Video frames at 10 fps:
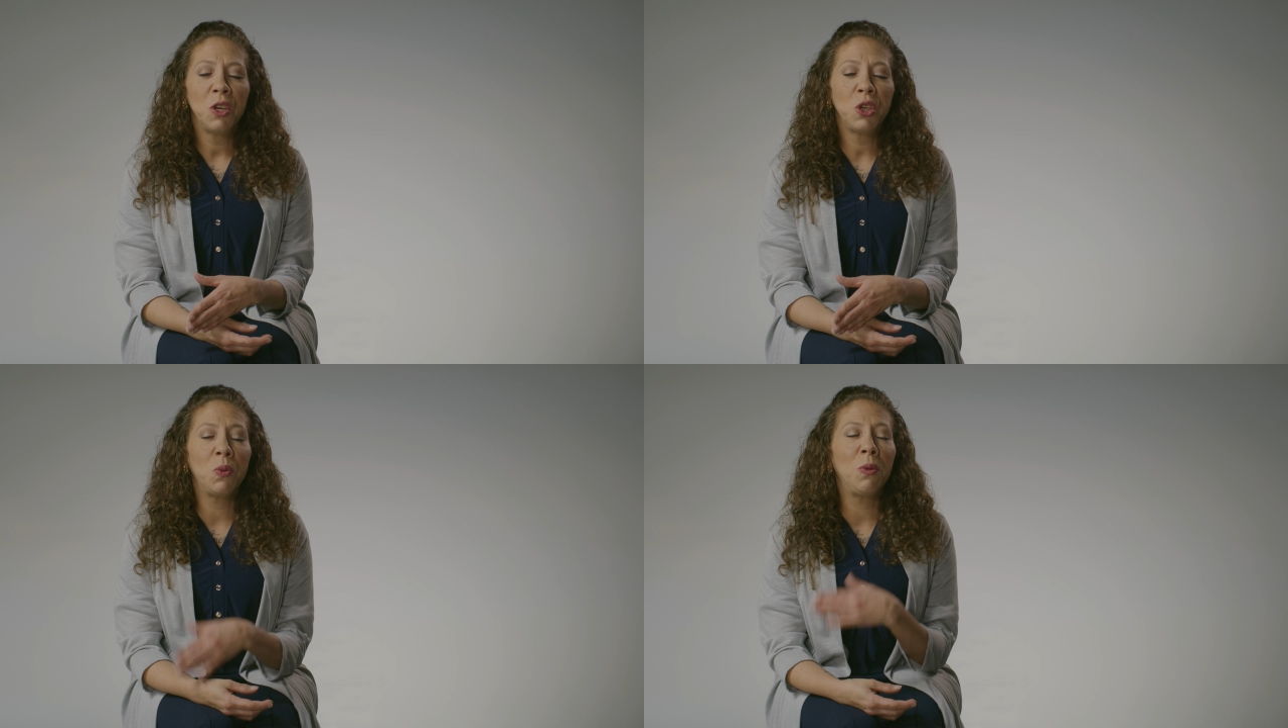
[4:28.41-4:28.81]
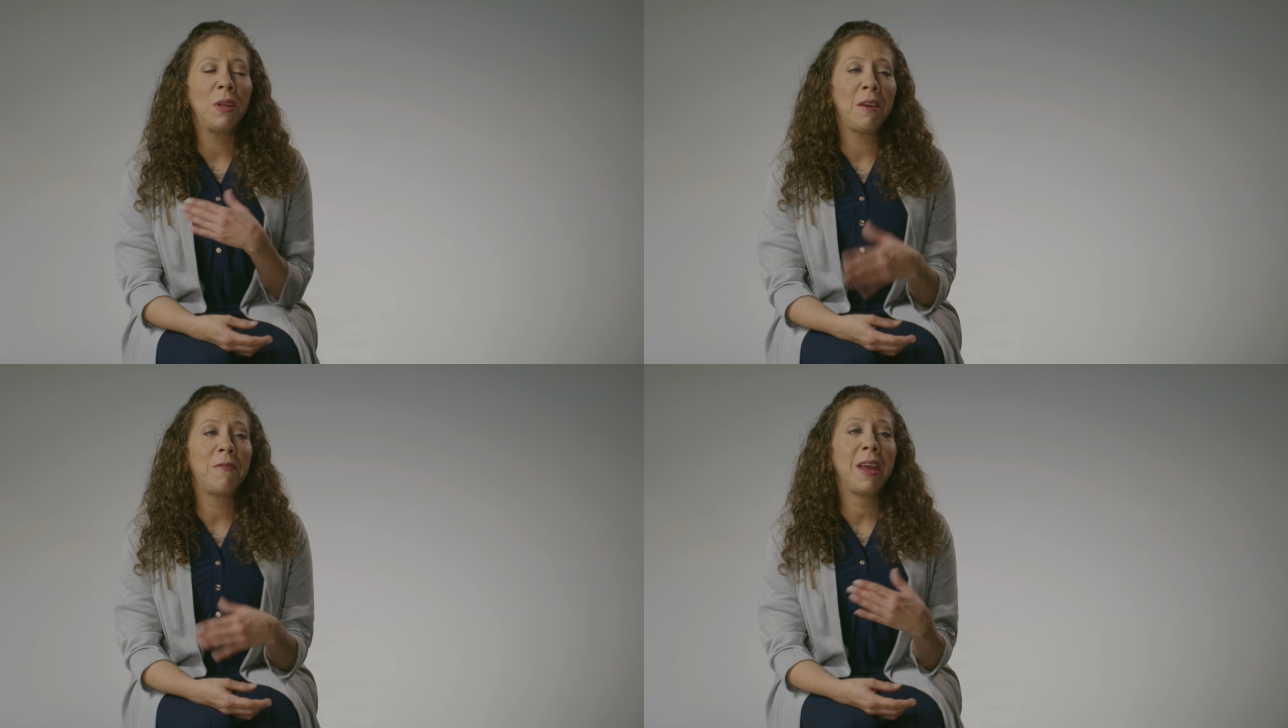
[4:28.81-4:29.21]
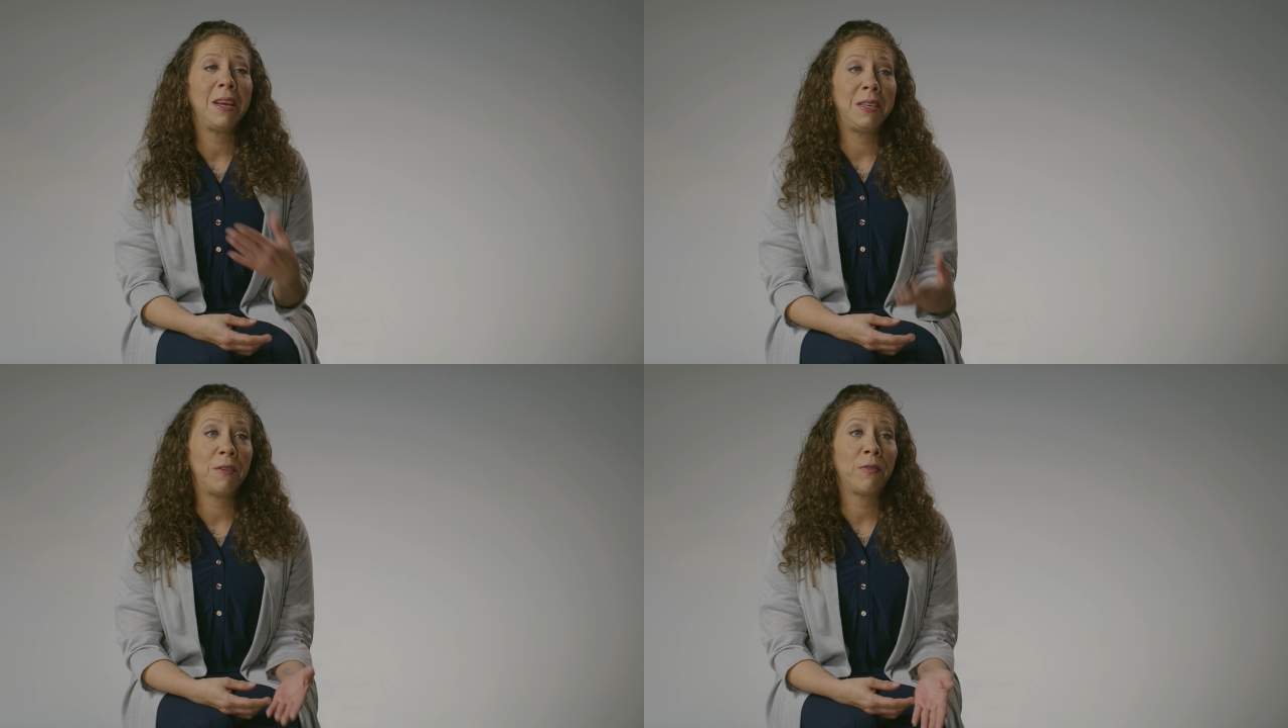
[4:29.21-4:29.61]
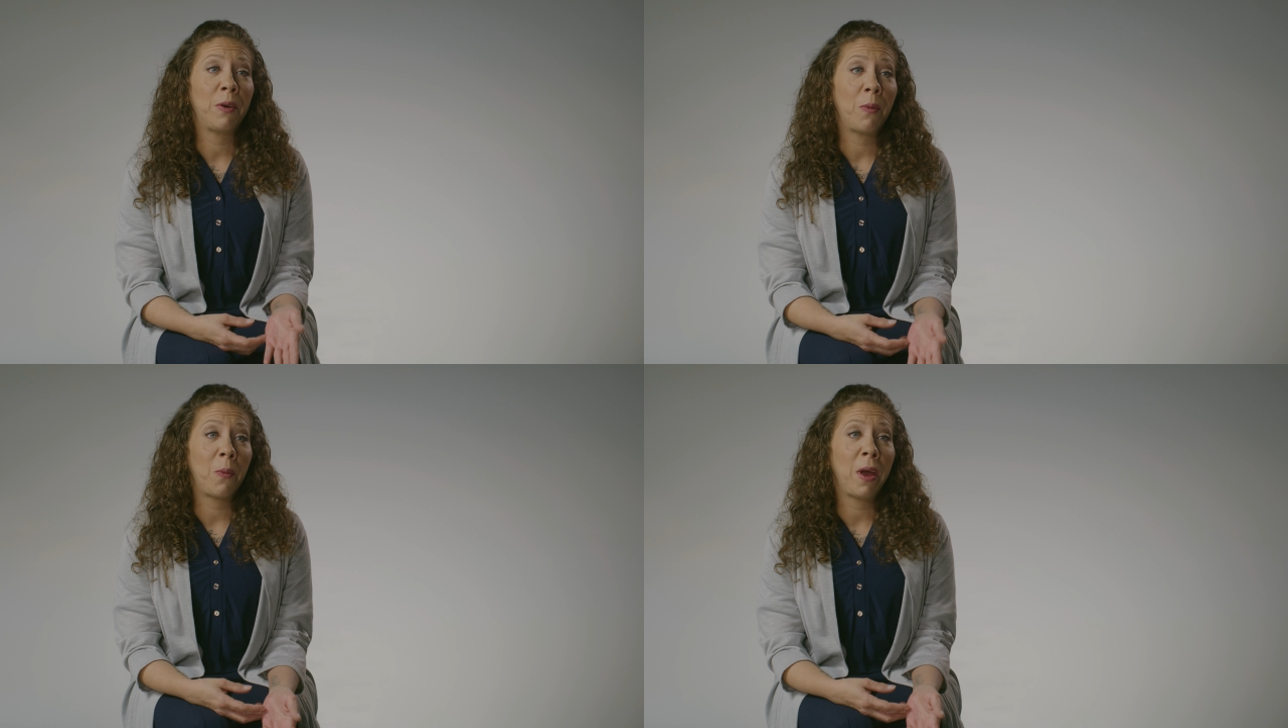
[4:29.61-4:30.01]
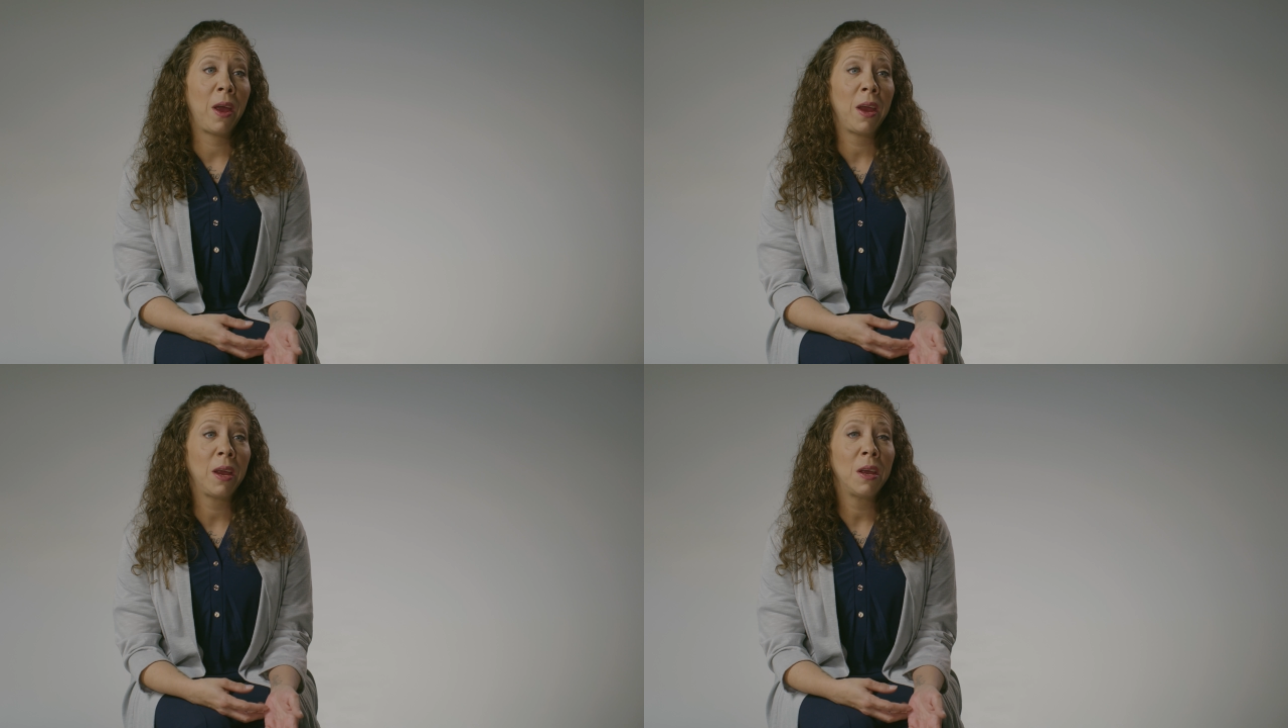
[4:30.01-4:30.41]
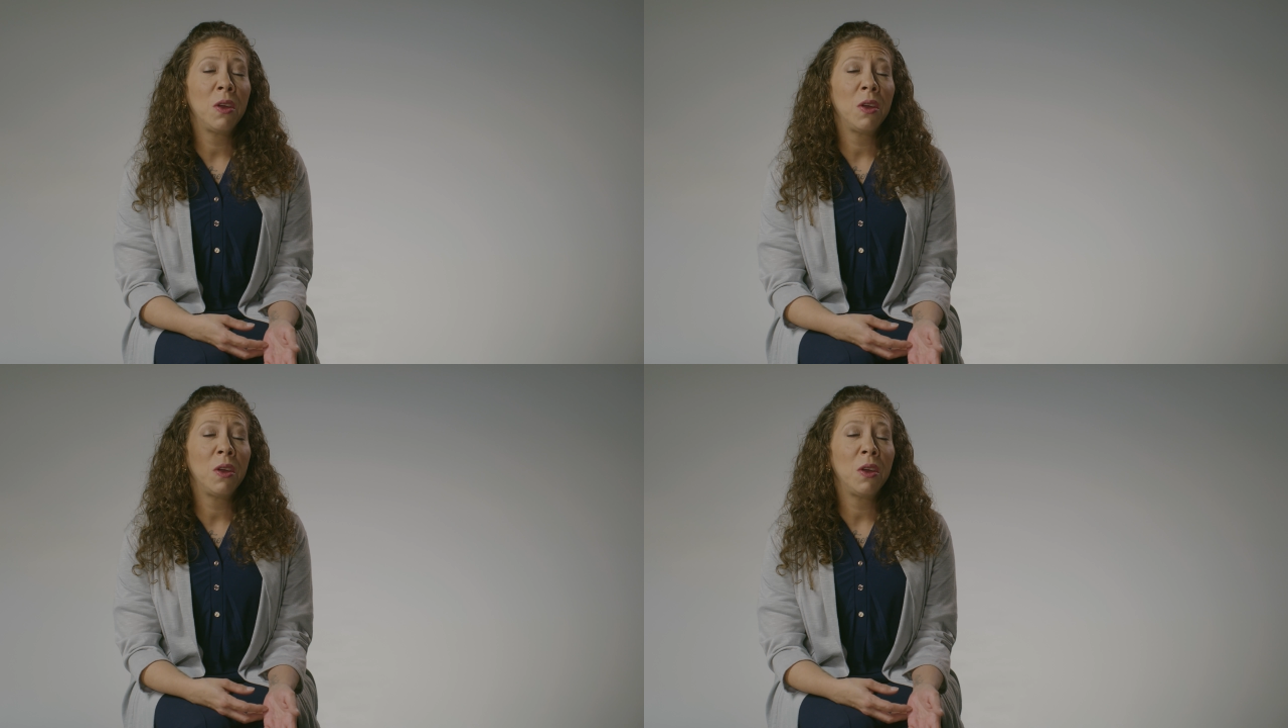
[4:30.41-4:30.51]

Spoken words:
to live a different way.